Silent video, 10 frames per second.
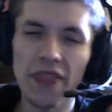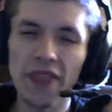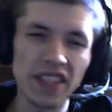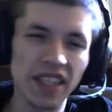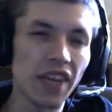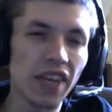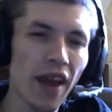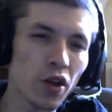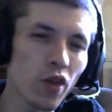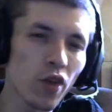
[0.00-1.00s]
that's the key
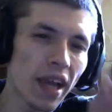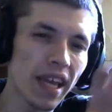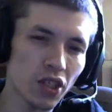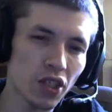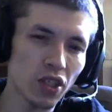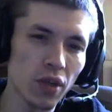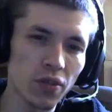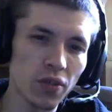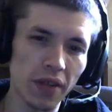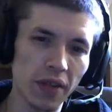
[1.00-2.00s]
factor of why he actually wins
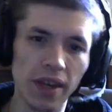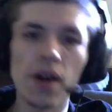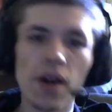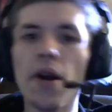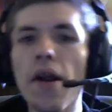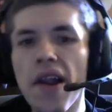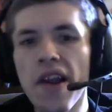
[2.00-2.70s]
right there. And